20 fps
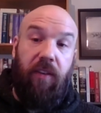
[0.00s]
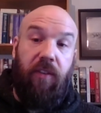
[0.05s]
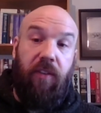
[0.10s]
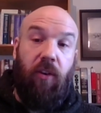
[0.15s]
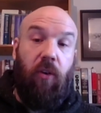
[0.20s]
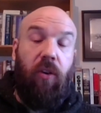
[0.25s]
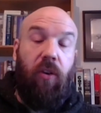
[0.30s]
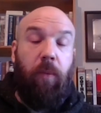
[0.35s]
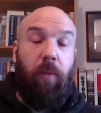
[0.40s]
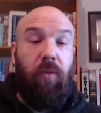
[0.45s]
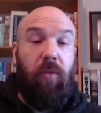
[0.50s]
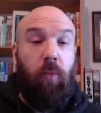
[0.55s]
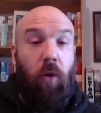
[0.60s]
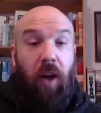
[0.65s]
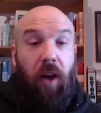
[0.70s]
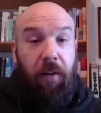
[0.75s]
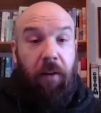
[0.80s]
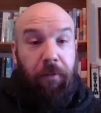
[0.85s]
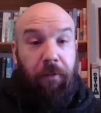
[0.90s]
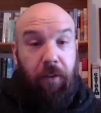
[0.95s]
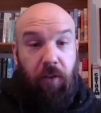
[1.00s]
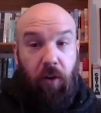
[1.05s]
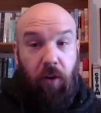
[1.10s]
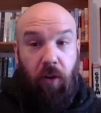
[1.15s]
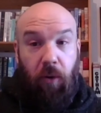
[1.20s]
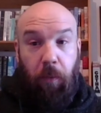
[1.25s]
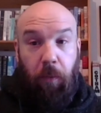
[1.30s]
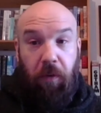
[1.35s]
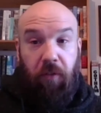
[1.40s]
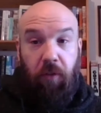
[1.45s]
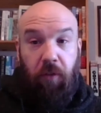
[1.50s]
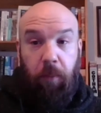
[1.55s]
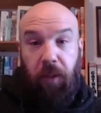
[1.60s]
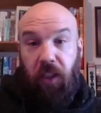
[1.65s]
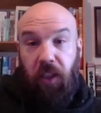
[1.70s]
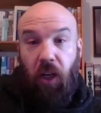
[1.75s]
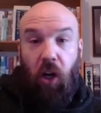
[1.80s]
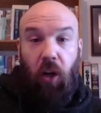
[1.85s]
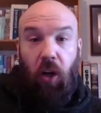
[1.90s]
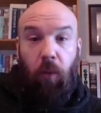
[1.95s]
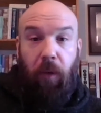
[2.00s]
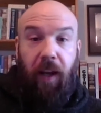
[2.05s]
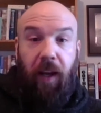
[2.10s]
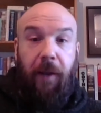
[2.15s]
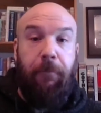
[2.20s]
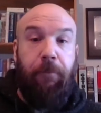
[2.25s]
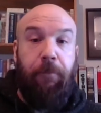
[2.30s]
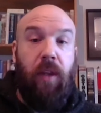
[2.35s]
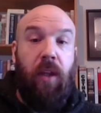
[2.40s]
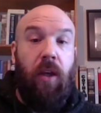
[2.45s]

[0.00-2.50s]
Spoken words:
So there was officer who was from Galway